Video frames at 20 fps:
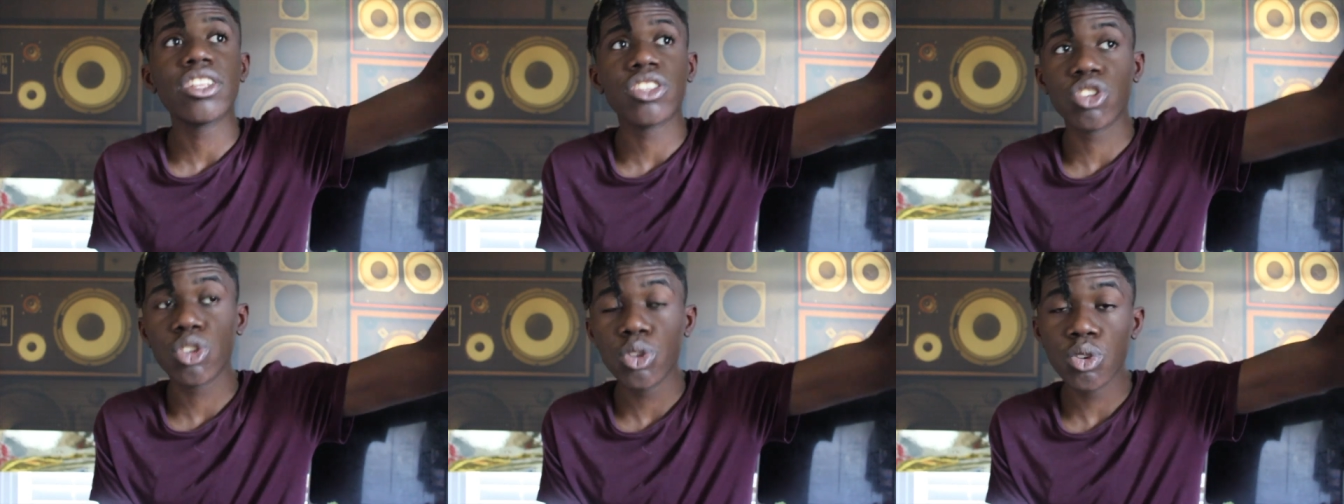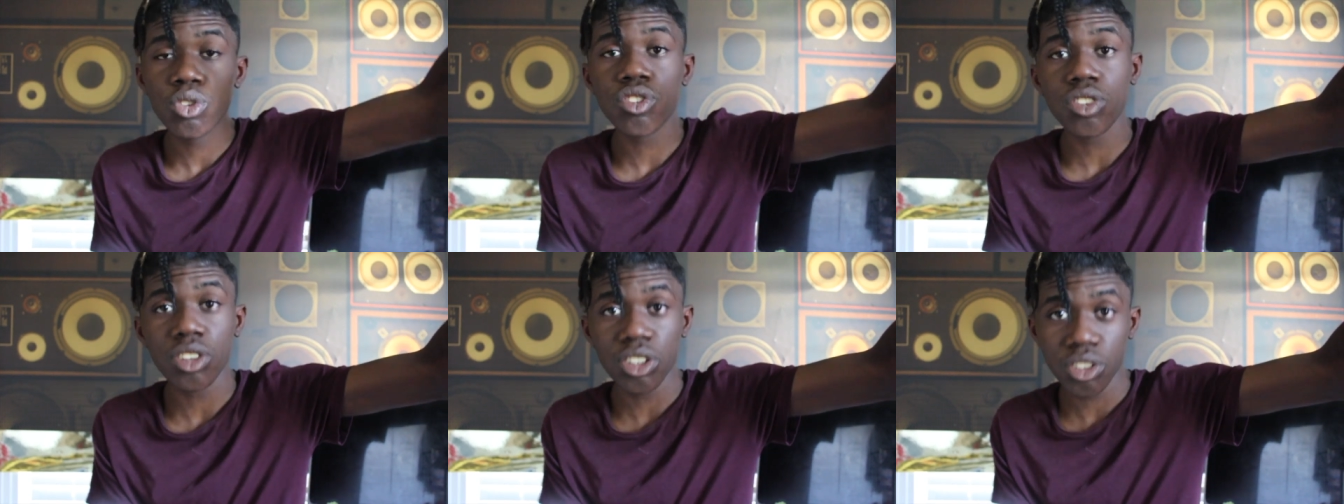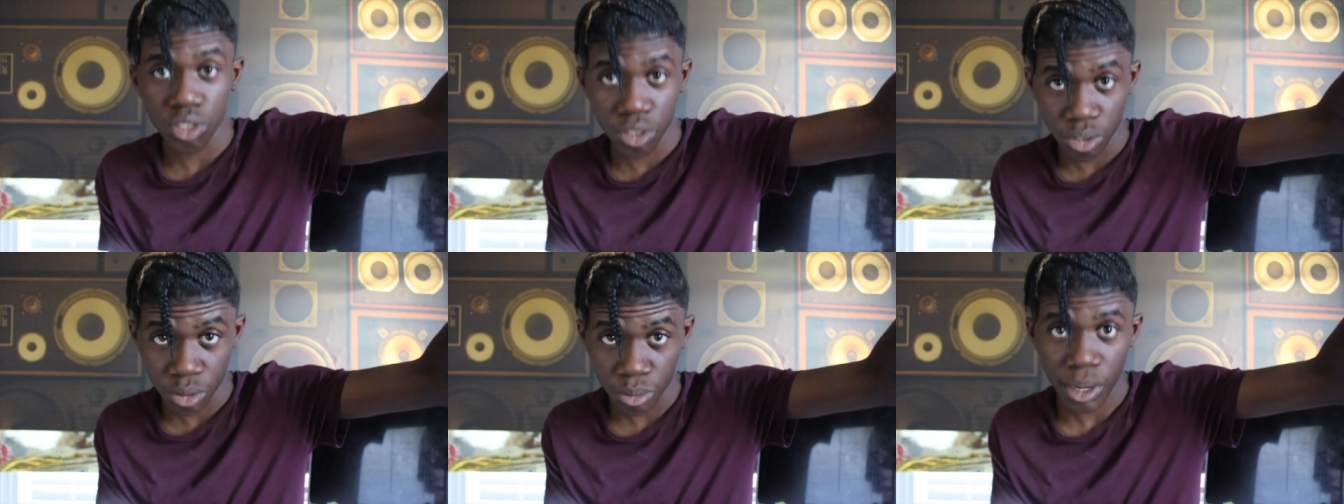2
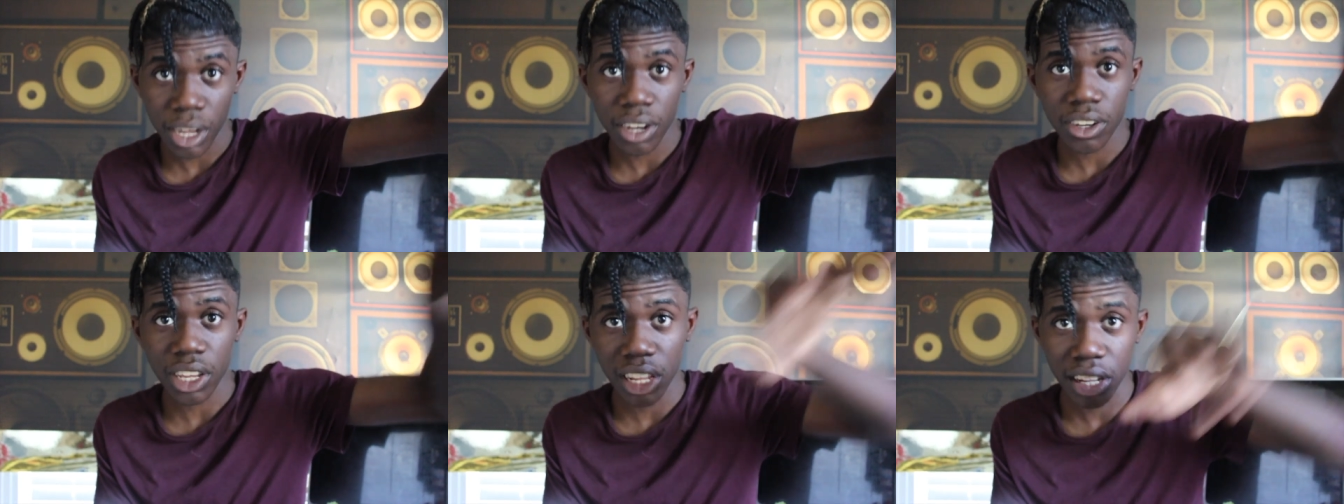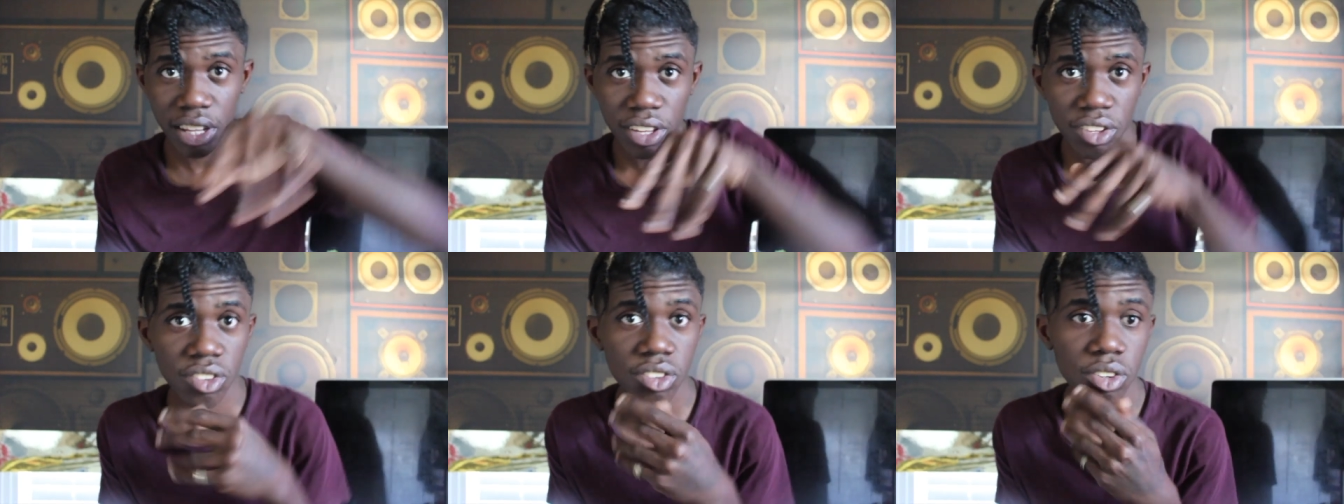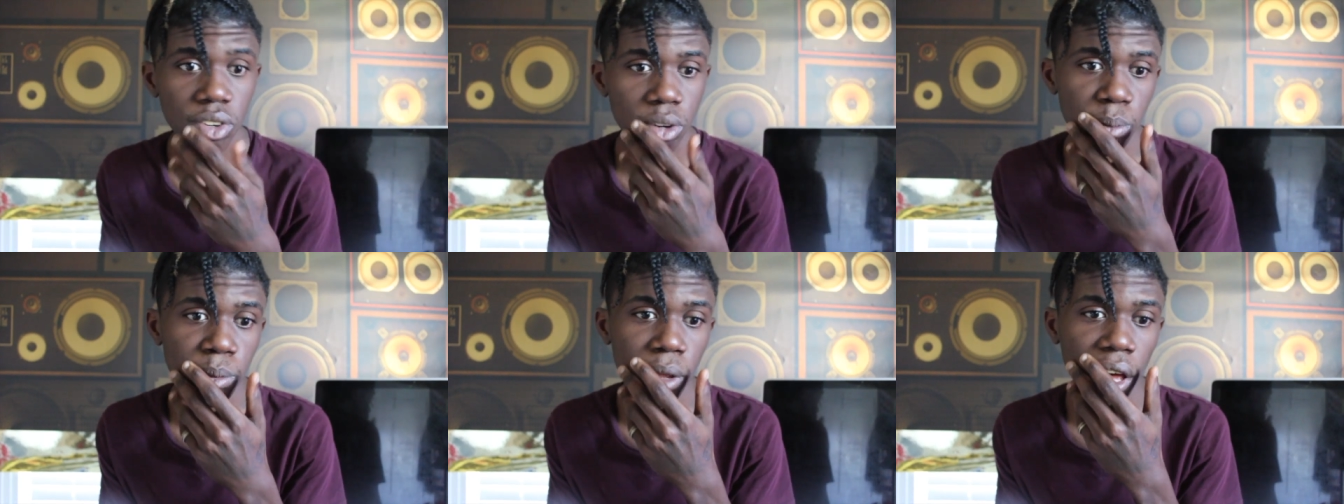centuries from now can listen
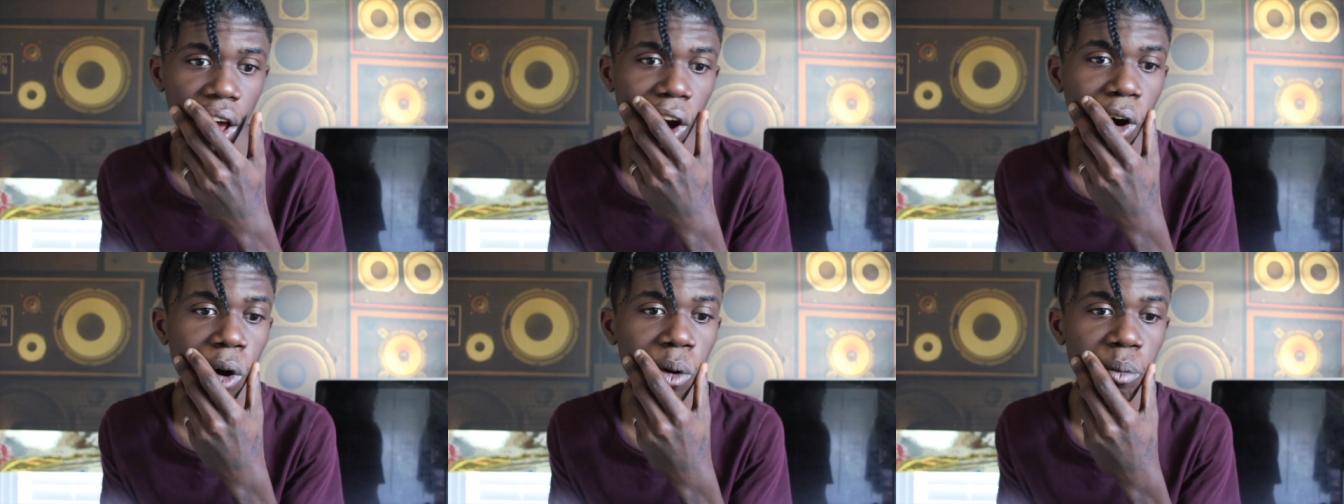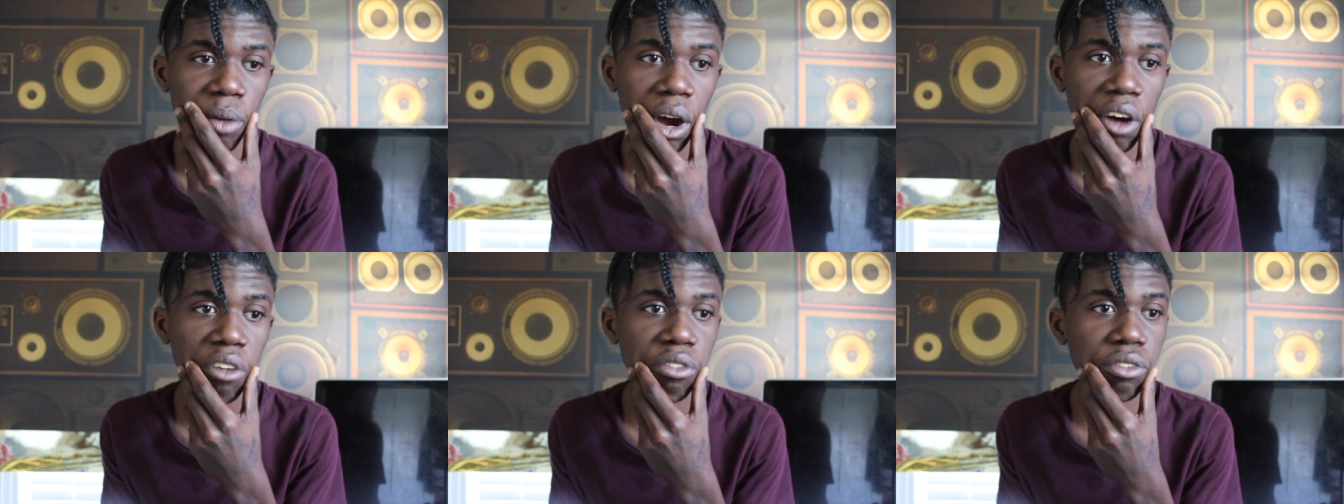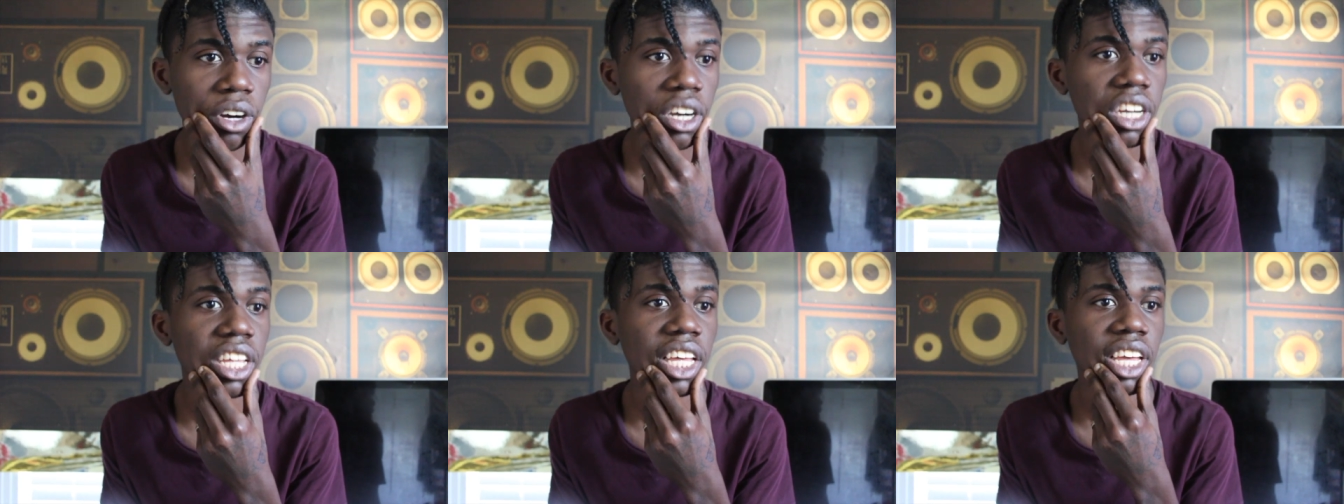to and be like, oh my
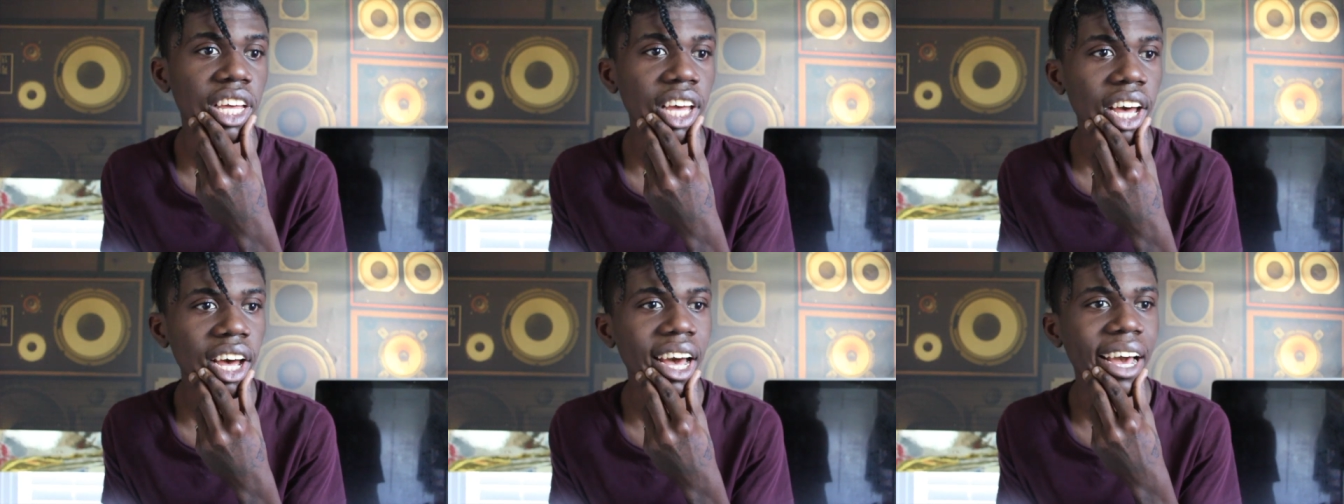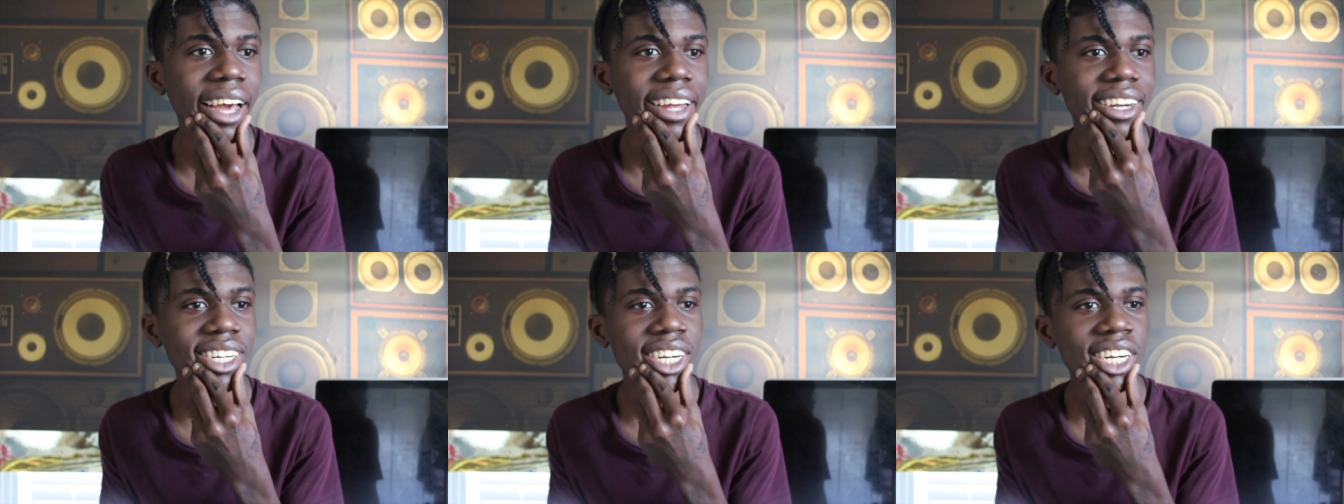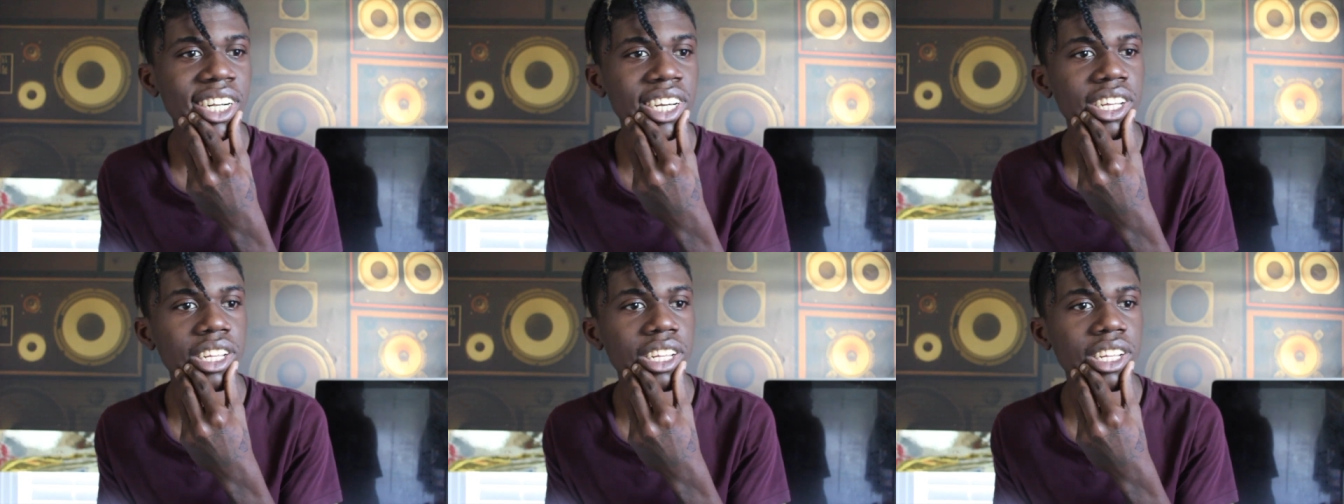fucking gosh,